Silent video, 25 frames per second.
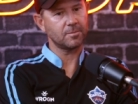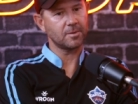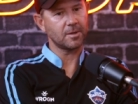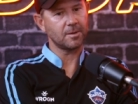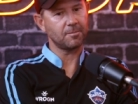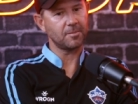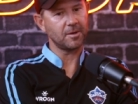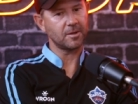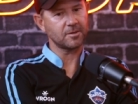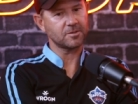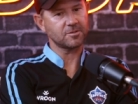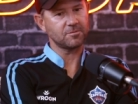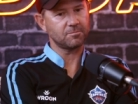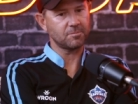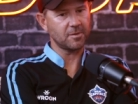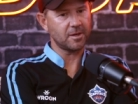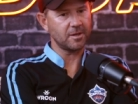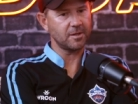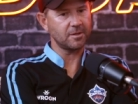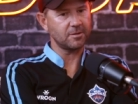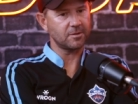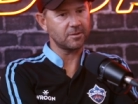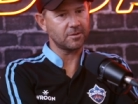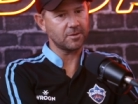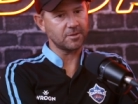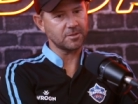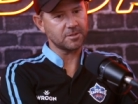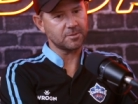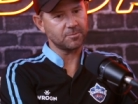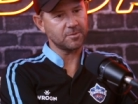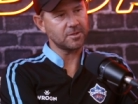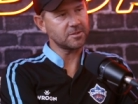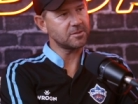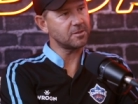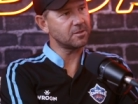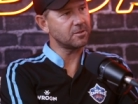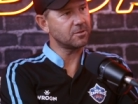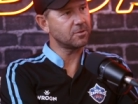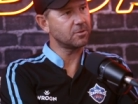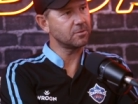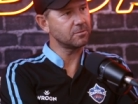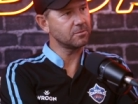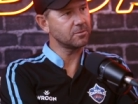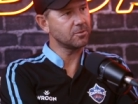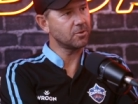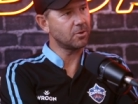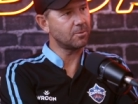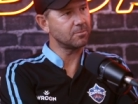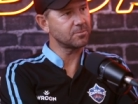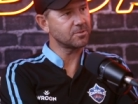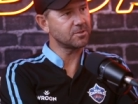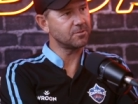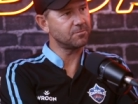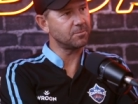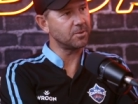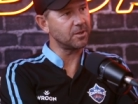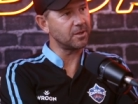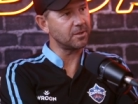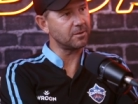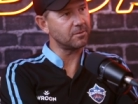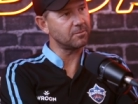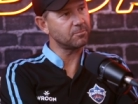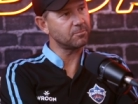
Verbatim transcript: amounts of money that these domestic comps have been